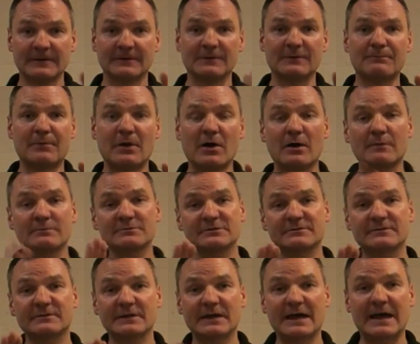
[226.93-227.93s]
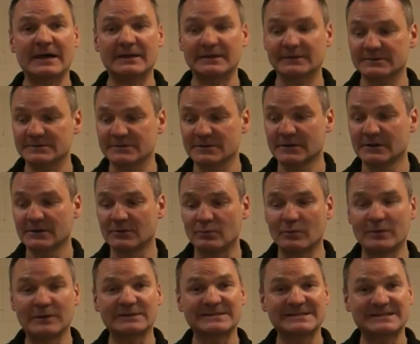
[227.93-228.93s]
the palms of the hands
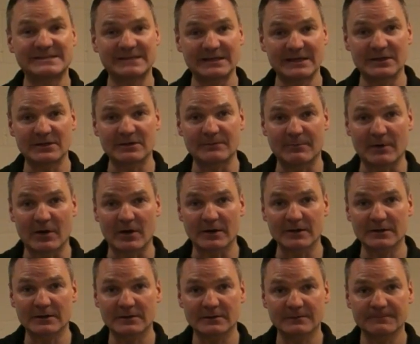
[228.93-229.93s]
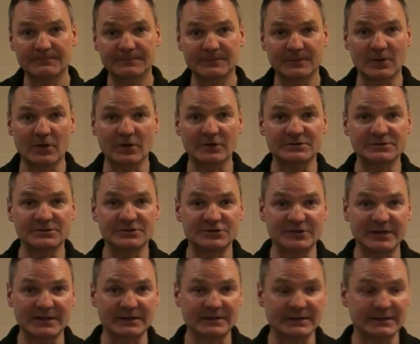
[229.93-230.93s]
will steer the bike nice and
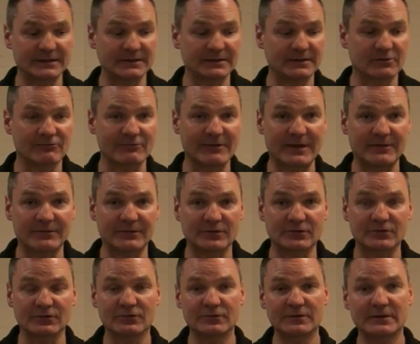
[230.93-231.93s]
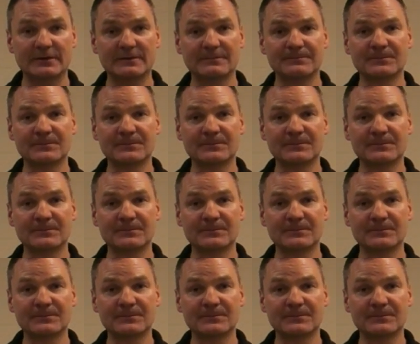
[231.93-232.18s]
gently around the corner.